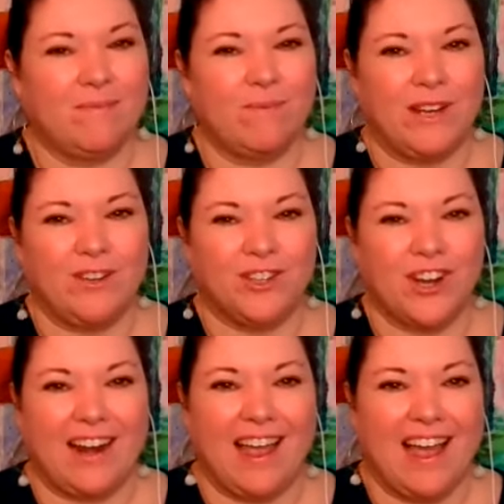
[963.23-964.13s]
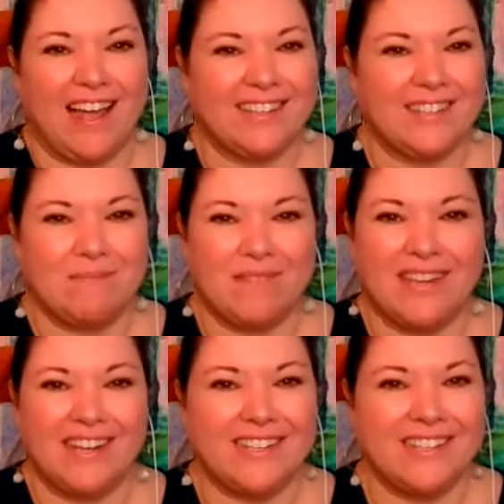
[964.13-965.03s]
when you try to add
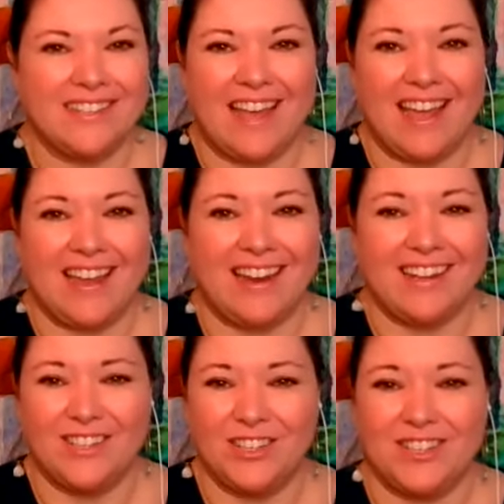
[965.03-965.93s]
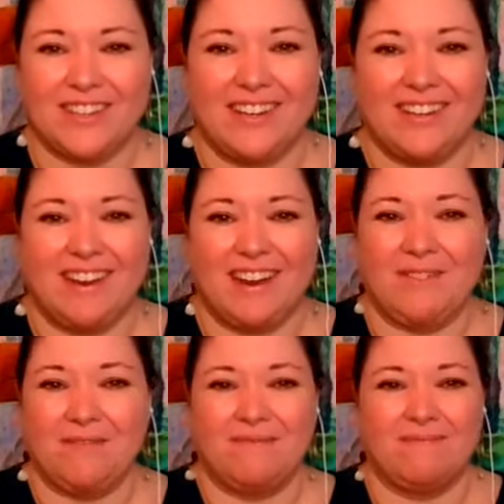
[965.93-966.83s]
something into that, it's just going to
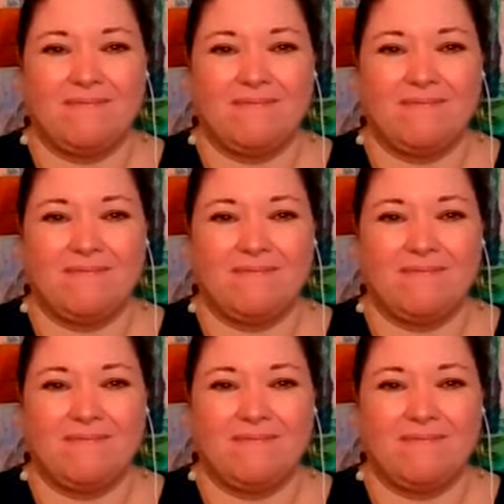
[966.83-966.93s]
kind of